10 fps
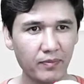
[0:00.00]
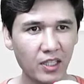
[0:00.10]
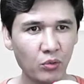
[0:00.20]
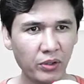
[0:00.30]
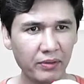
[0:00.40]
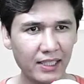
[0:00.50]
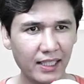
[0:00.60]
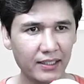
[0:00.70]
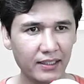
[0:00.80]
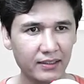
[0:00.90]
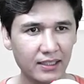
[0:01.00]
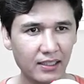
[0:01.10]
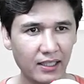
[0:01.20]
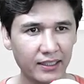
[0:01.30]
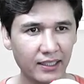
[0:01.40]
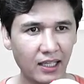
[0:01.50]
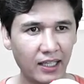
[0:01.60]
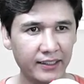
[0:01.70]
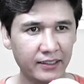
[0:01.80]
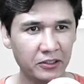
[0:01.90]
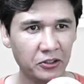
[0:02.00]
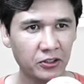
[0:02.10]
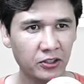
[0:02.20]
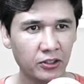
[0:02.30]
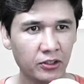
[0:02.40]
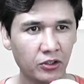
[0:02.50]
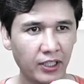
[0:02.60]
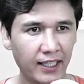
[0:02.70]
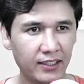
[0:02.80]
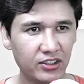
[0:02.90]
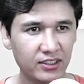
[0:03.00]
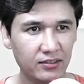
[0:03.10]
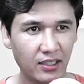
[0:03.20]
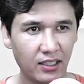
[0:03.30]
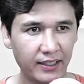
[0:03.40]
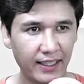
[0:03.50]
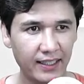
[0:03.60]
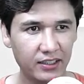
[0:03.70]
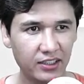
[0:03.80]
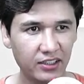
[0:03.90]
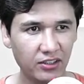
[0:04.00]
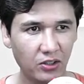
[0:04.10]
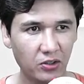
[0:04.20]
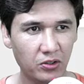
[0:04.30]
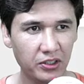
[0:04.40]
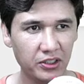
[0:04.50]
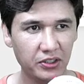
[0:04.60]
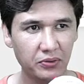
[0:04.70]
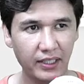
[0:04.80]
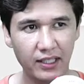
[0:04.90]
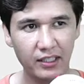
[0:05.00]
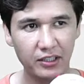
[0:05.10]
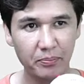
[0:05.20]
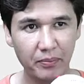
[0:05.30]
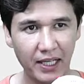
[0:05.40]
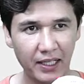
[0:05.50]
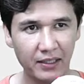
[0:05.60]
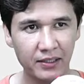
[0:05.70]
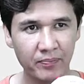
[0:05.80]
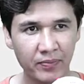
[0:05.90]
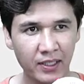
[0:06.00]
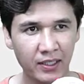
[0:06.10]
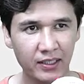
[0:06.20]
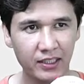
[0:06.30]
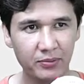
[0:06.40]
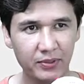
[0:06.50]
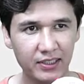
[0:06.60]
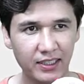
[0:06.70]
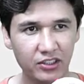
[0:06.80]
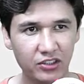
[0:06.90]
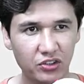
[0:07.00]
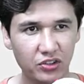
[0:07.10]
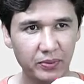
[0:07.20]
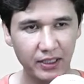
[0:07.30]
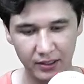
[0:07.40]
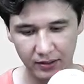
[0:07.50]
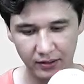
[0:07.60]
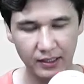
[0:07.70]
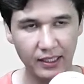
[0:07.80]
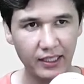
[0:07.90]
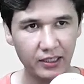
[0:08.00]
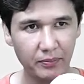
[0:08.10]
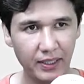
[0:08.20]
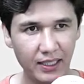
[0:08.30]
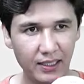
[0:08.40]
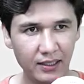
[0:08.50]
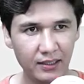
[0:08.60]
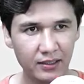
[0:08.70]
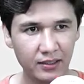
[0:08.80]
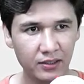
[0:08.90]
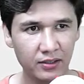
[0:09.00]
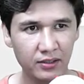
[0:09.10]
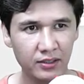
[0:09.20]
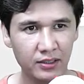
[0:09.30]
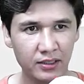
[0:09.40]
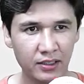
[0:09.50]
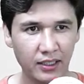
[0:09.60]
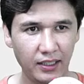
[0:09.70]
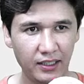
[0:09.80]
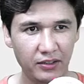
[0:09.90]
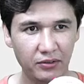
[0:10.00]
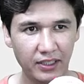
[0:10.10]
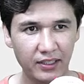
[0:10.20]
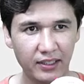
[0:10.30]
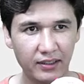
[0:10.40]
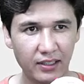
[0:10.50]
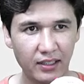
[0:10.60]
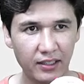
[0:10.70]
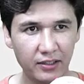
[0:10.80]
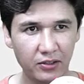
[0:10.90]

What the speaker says: we will get the result like either your age is not 18 or you are not male. It means that it should be like male and you can get the card,